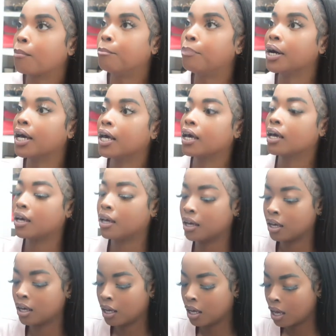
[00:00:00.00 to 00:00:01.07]
But
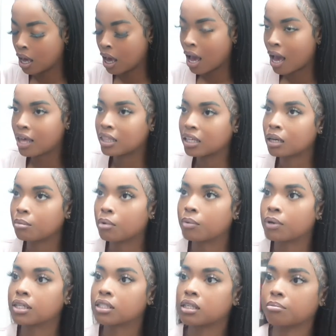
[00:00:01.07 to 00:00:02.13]
I think I'm gonna
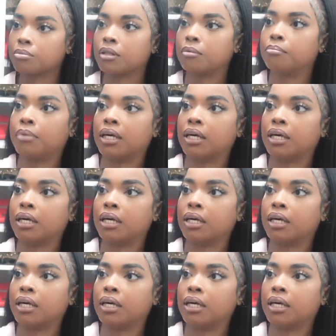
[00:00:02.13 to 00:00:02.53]
wear something